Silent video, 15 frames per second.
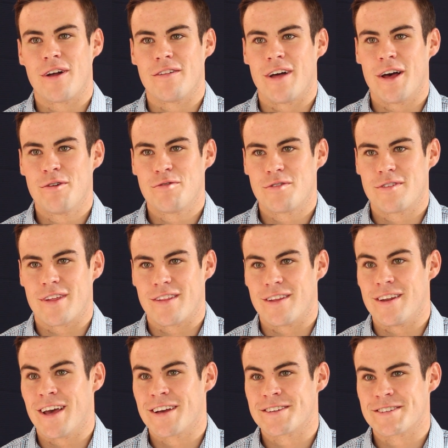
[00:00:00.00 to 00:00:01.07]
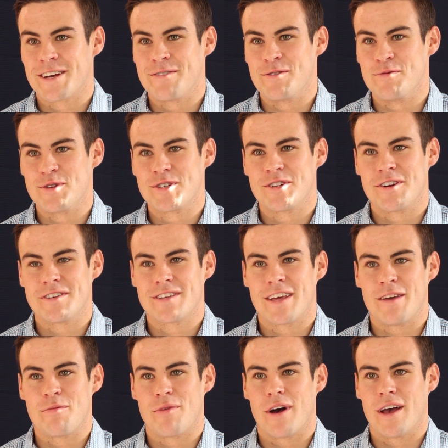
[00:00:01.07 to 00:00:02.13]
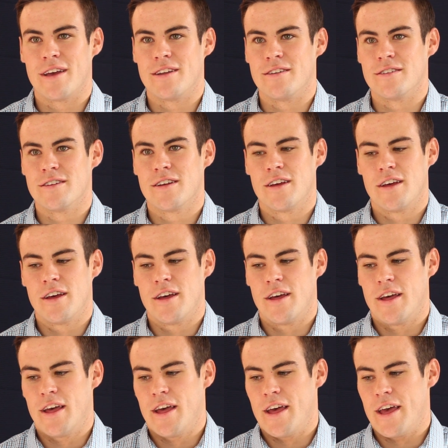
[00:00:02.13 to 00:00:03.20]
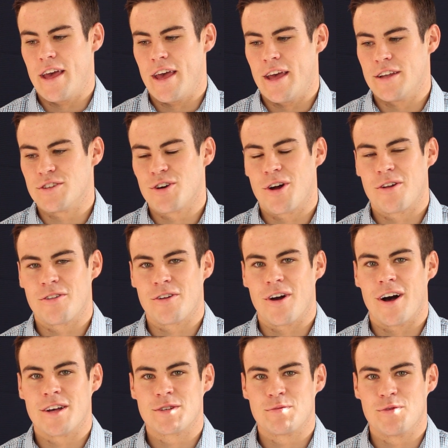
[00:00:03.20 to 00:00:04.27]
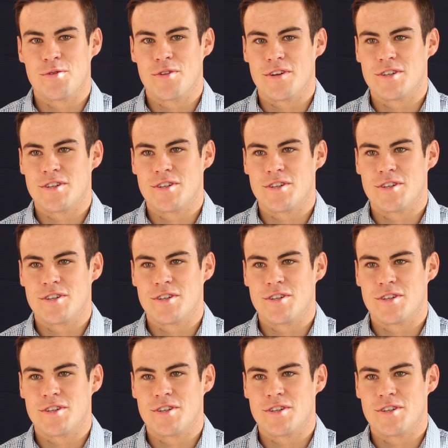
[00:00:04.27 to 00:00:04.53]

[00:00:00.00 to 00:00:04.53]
I left that the next time the missionaries came by and taught her the gospel,